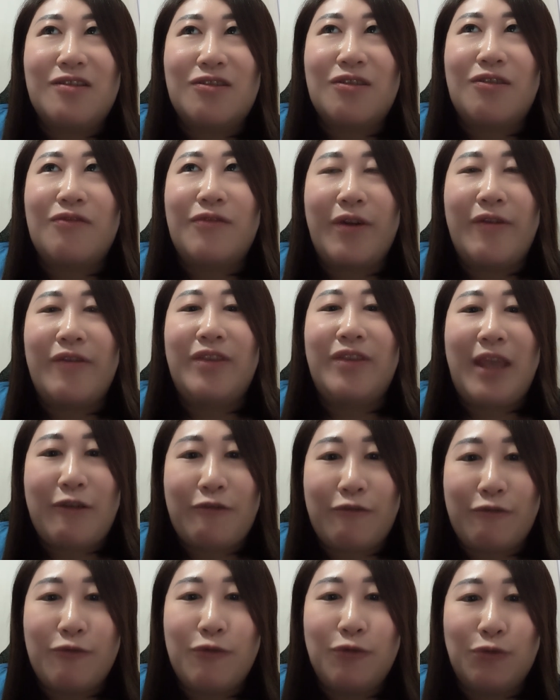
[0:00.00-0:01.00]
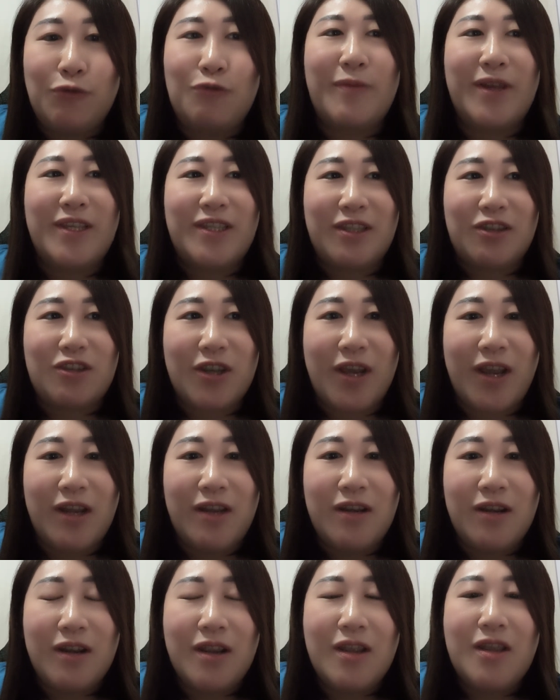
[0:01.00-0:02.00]
So I'm very thankful to Master
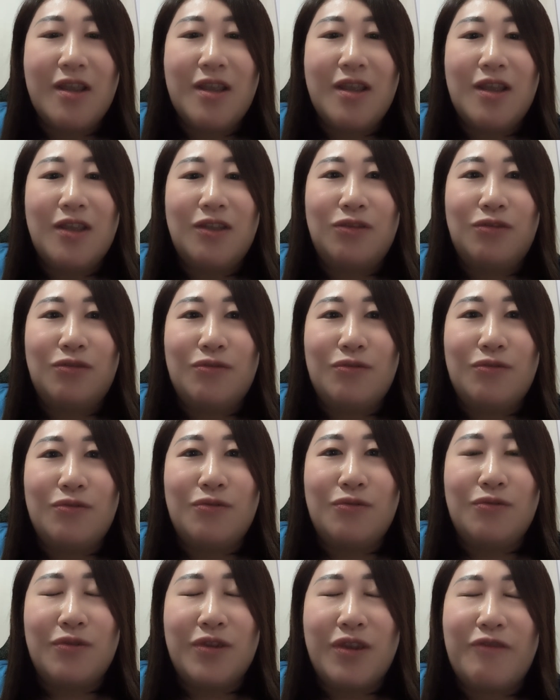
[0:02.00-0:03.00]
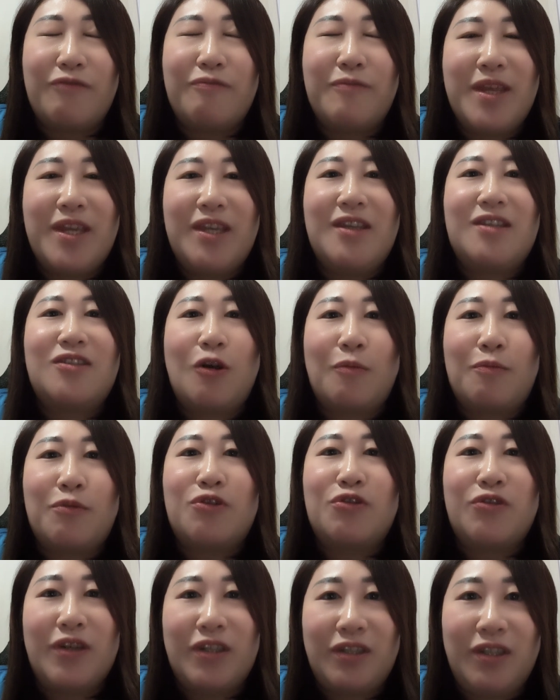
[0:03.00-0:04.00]
Chan to give me this
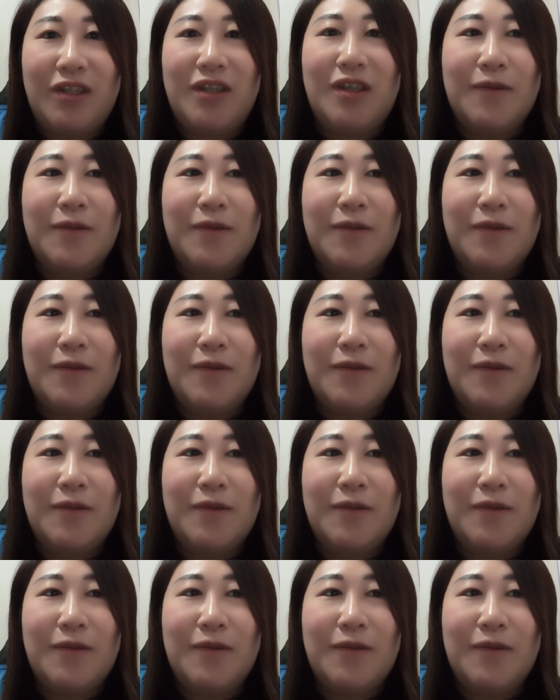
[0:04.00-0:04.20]
opportunity.